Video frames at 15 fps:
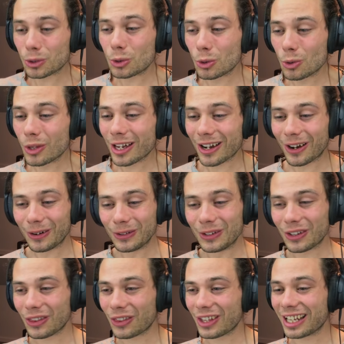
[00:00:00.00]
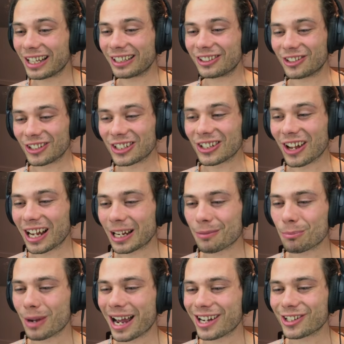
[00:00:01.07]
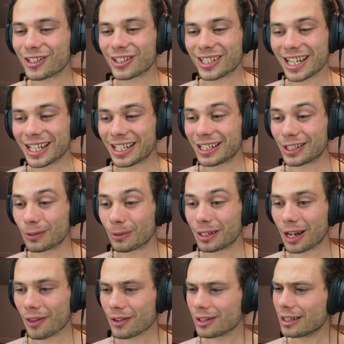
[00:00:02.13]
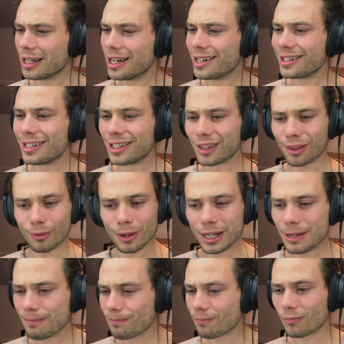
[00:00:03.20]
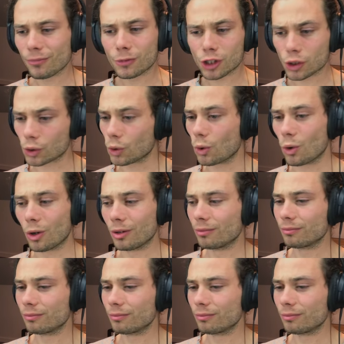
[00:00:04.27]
do their own thing, just like Patch said. And so another tier 3, sure.